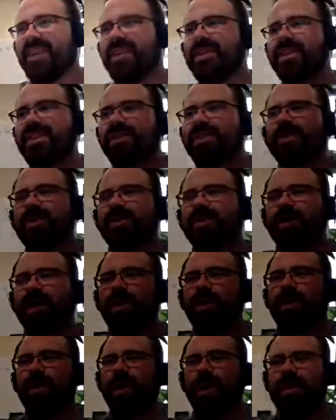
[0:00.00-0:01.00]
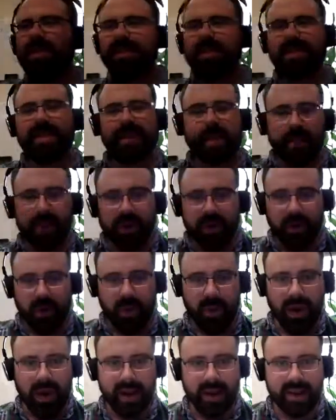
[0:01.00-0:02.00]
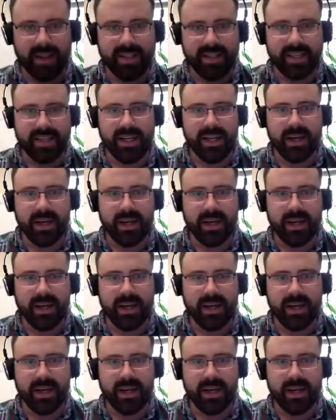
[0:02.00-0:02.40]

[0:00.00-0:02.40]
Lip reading: So summer choir is here,